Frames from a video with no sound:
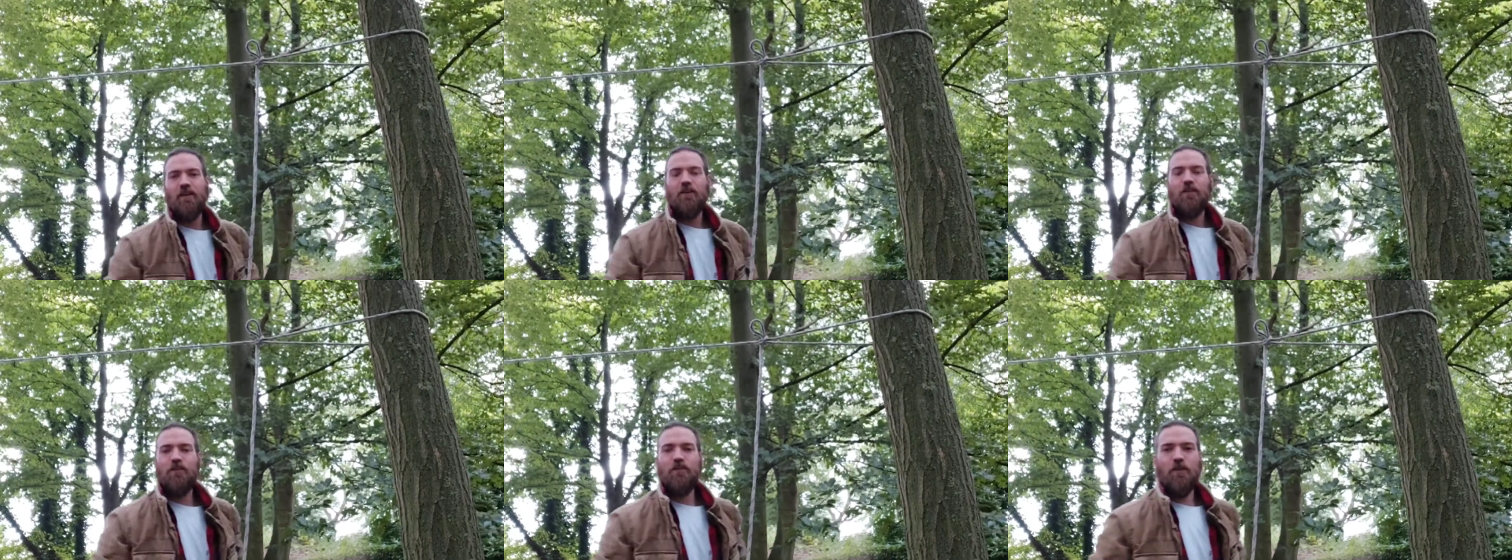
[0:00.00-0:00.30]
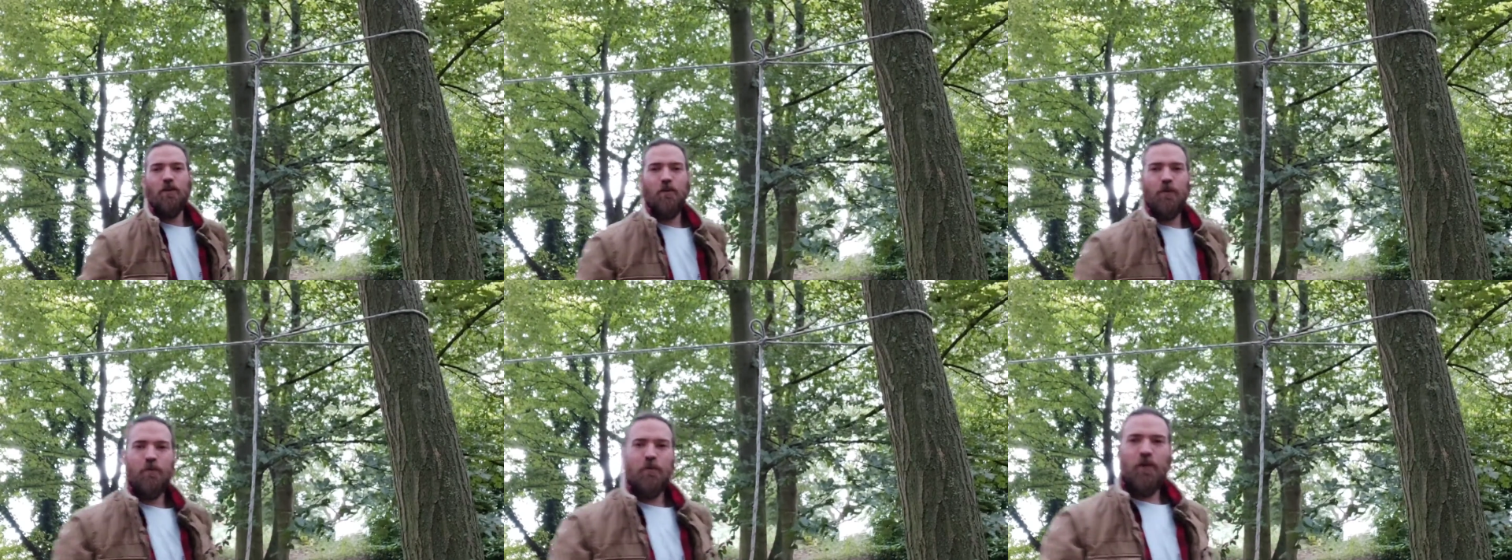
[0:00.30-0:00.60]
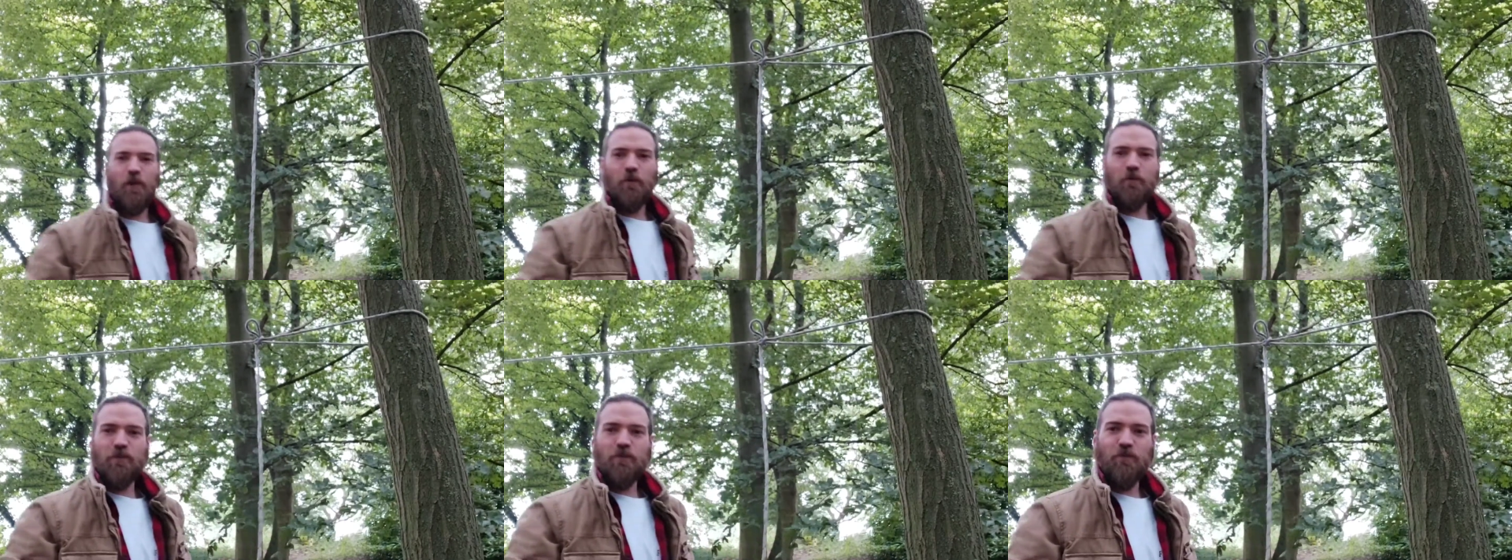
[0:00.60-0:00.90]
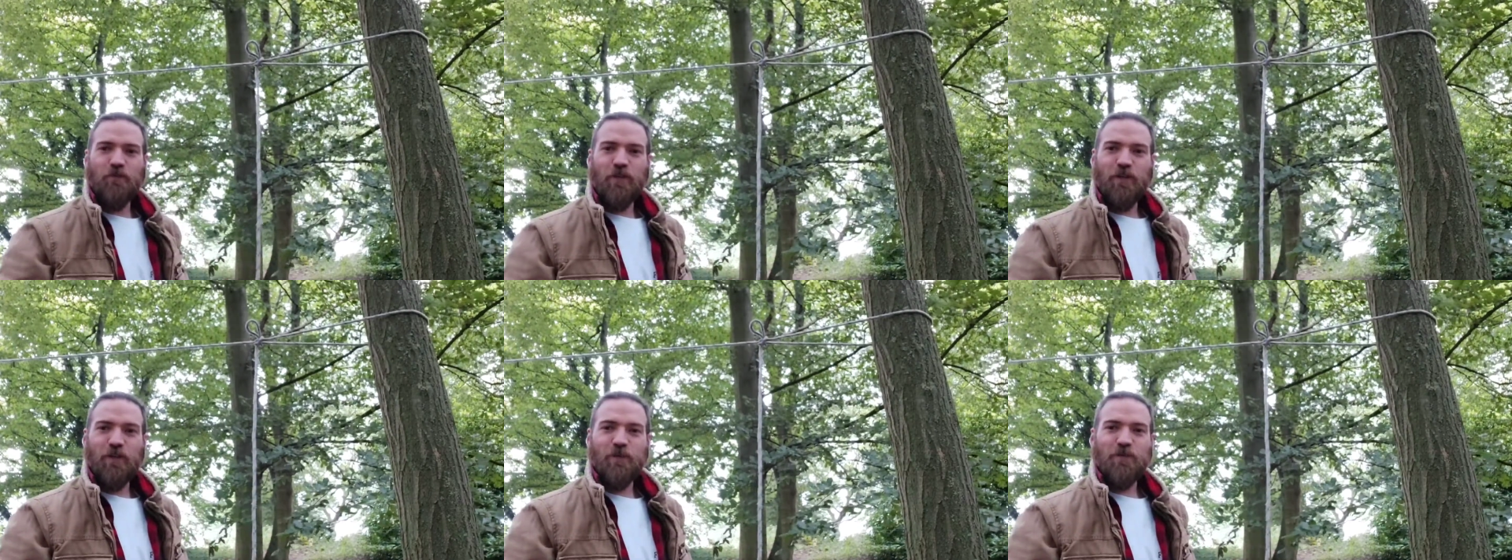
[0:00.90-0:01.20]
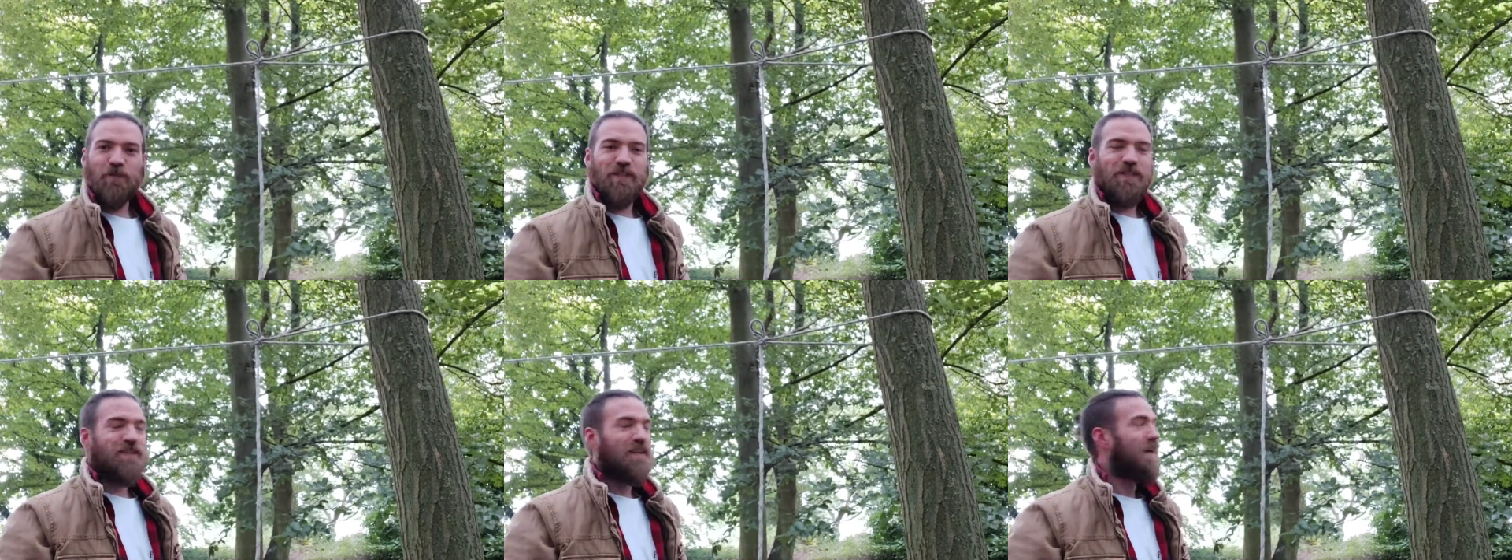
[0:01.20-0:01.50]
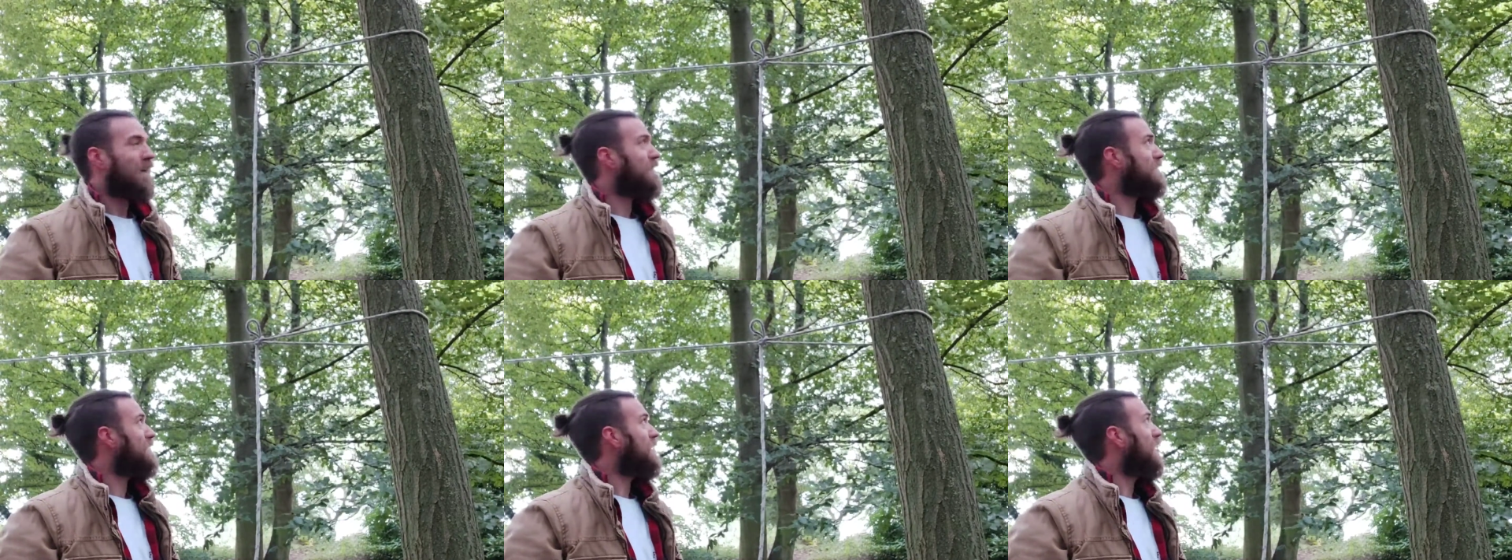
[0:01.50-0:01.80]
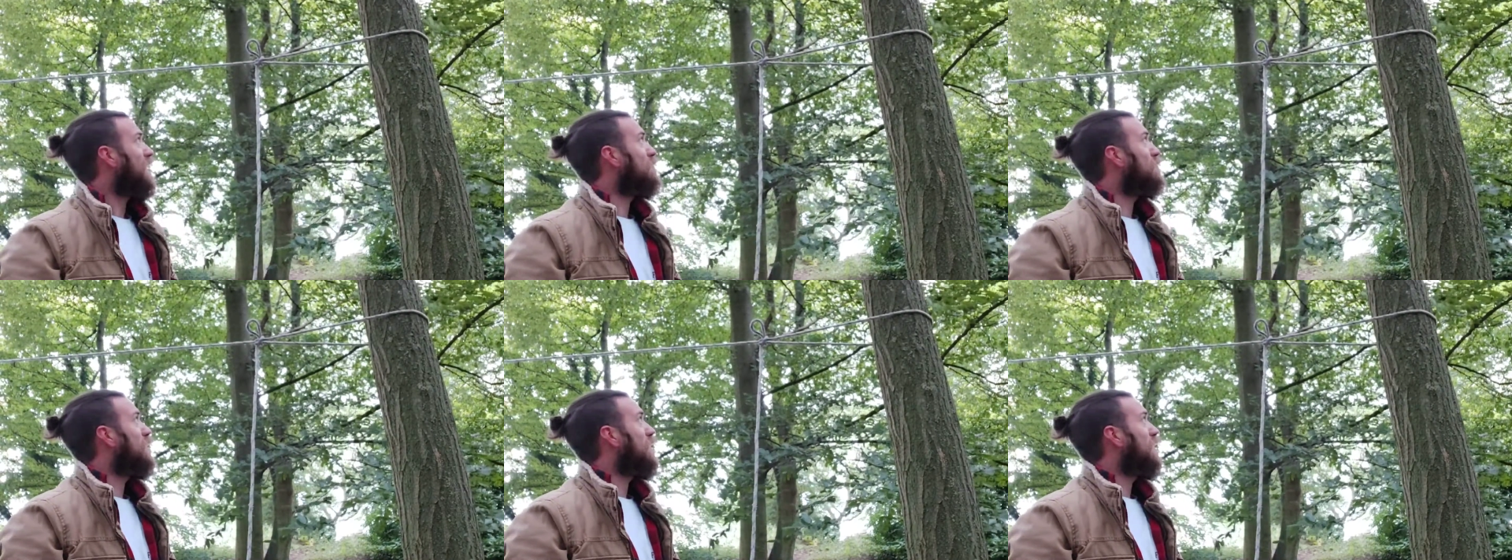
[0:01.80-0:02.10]
So when we come to reuse this next
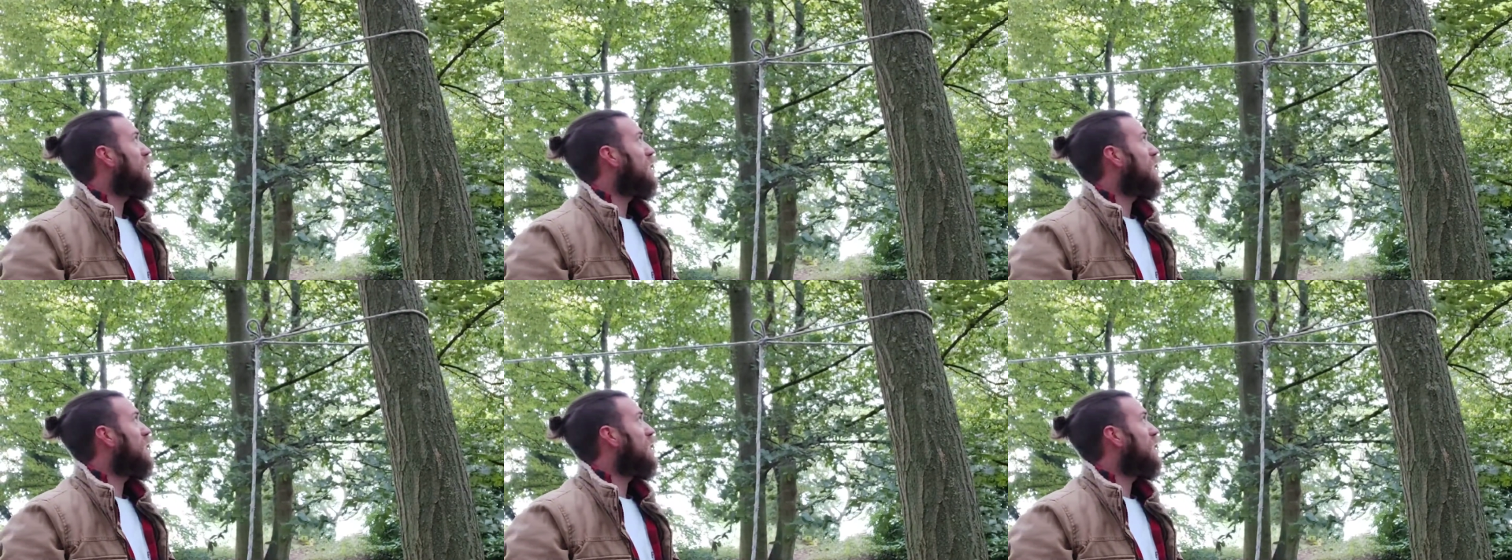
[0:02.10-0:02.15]
time,